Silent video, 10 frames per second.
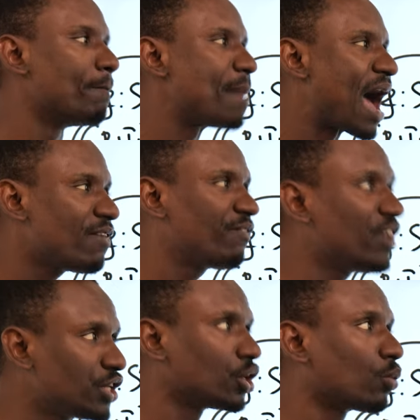my
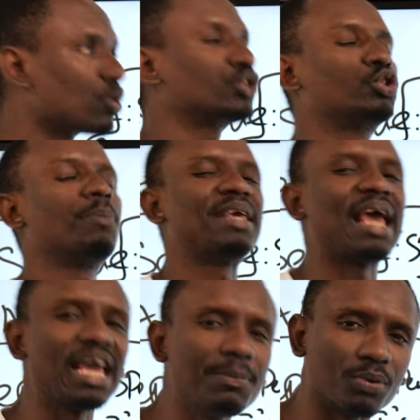vision was to be
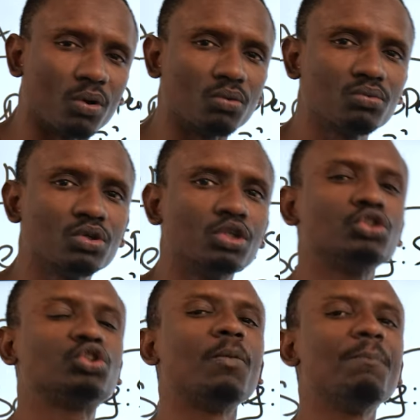able
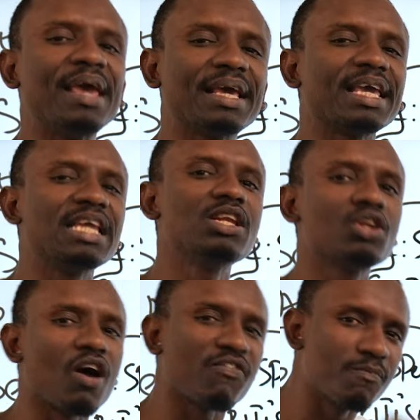to make
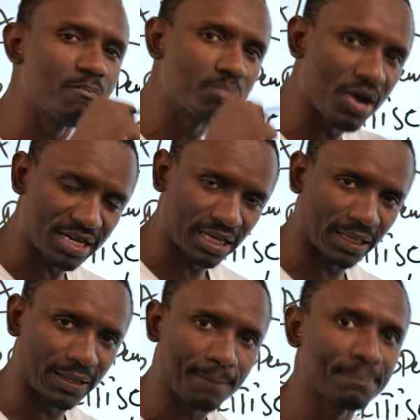enough
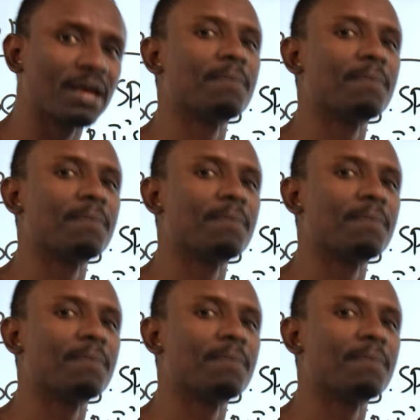money